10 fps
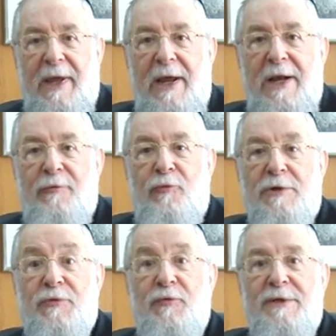Elie
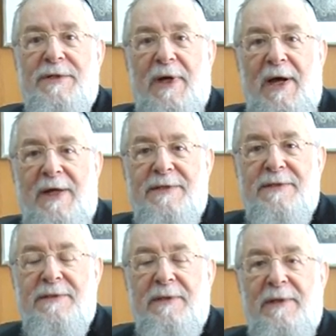was with
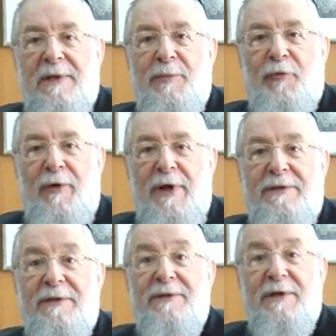us,
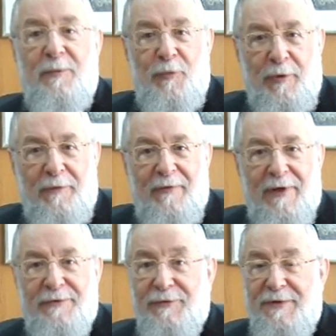liberated in
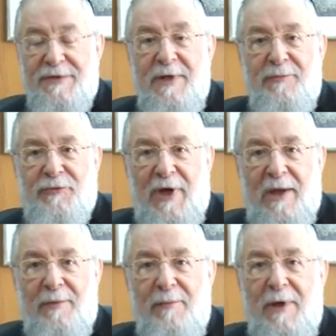Buchenwald at the same
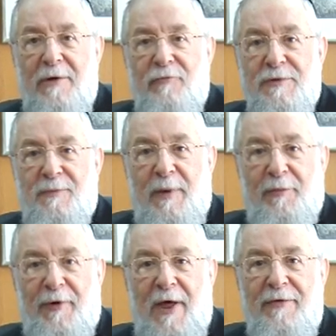time with my
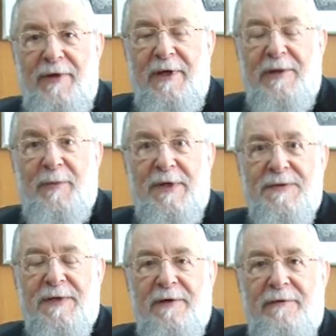brother and
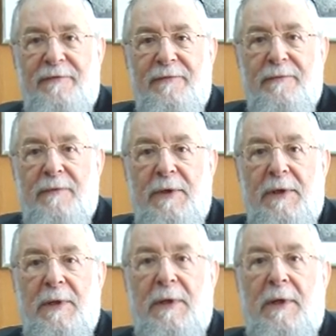myself.
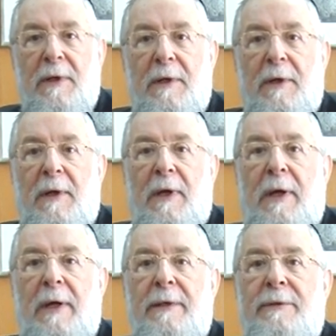
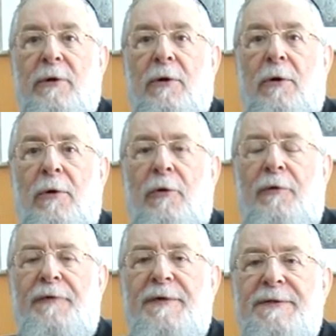And all
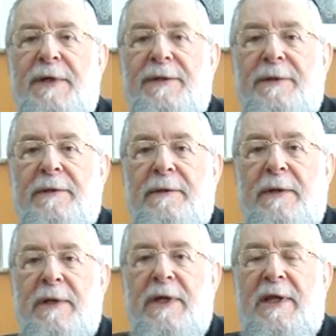of a sudden,
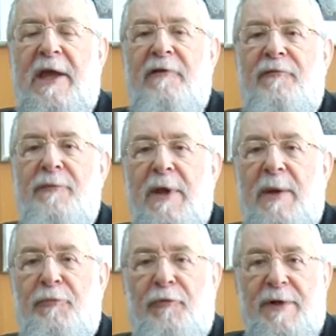he gave me a
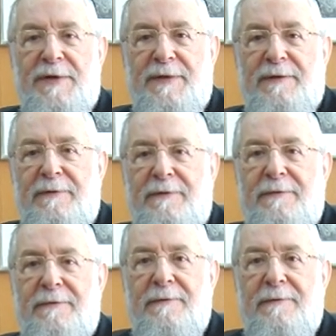present.